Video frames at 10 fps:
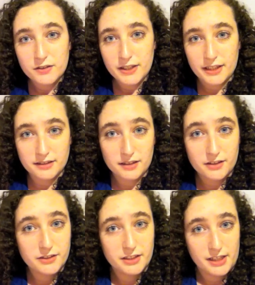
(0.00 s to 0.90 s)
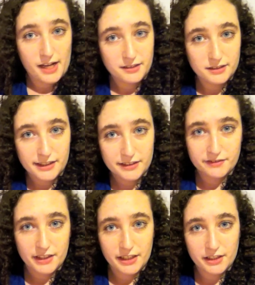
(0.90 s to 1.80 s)
So yeah, other than that, I'm kind
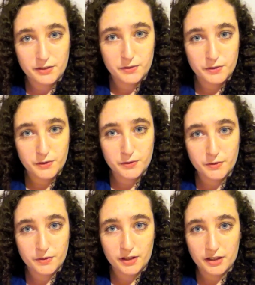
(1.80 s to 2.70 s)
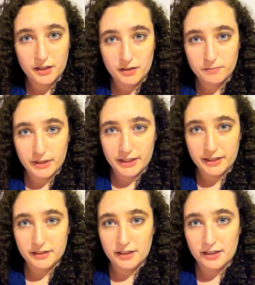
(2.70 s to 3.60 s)
of taking you through
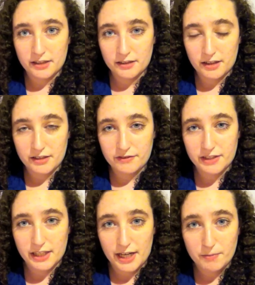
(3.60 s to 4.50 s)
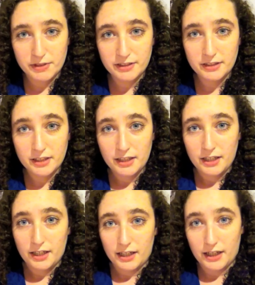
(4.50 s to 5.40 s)
my day in life as it happens.
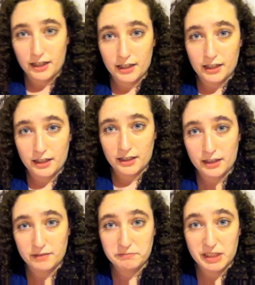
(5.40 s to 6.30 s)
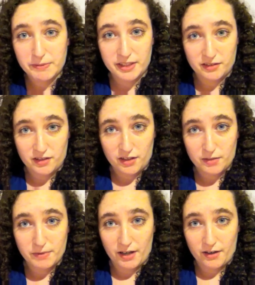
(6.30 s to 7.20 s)
Maybe I'll talk
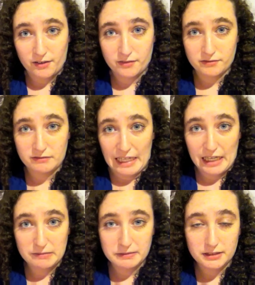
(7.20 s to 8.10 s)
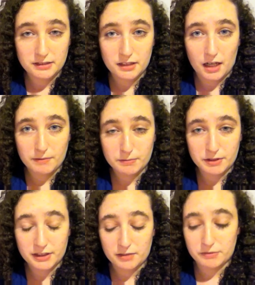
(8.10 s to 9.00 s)
about games, comic
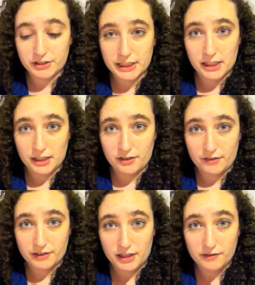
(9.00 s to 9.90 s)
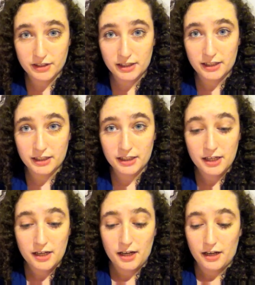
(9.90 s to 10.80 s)
books. I've been reading a lot of graphic novels lately.
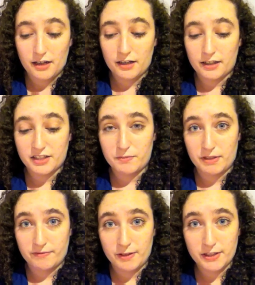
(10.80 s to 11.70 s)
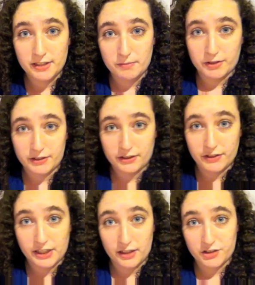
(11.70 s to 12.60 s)
As you may have noticed, I'm currently
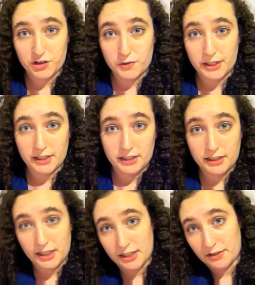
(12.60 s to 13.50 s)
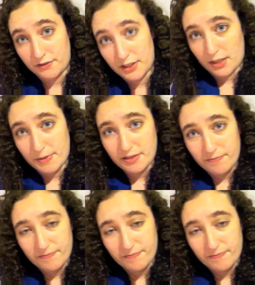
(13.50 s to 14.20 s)
reading 120 Days of Simon,